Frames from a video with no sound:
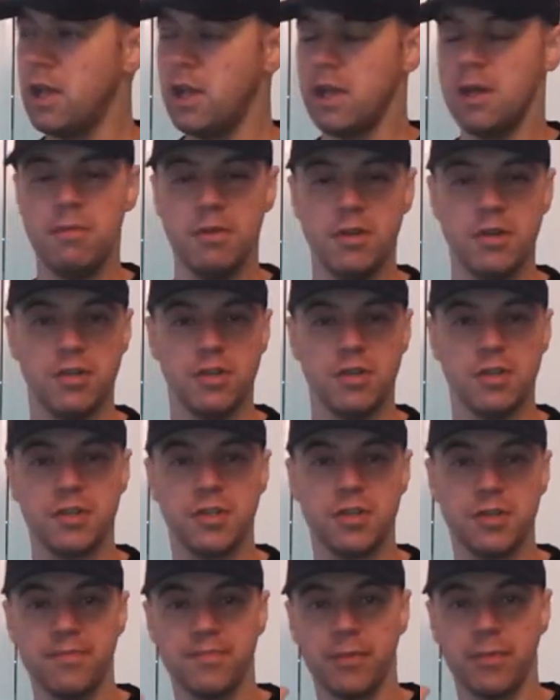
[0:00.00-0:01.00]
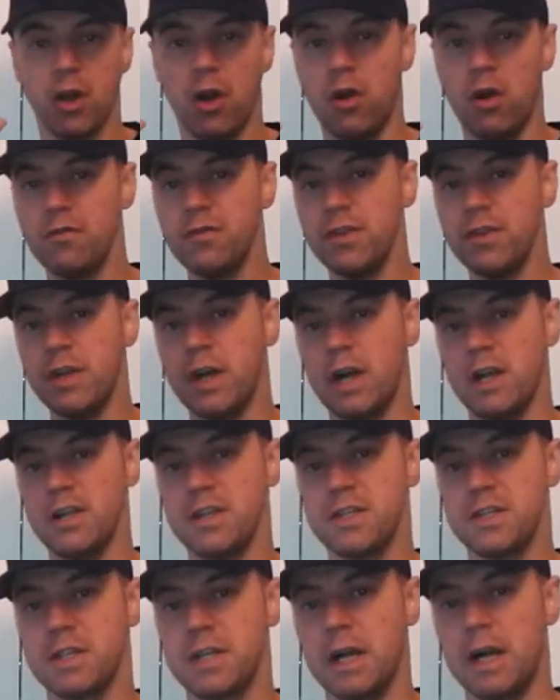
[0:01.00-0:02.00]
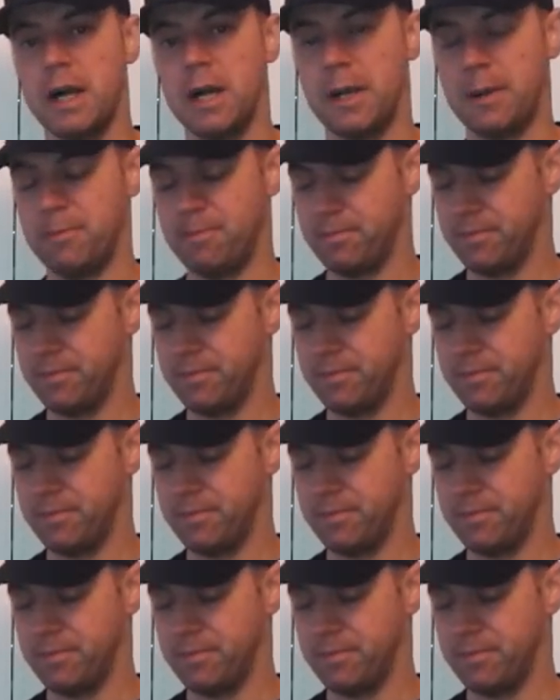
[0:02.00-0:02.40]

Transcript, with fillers: images of the night sky.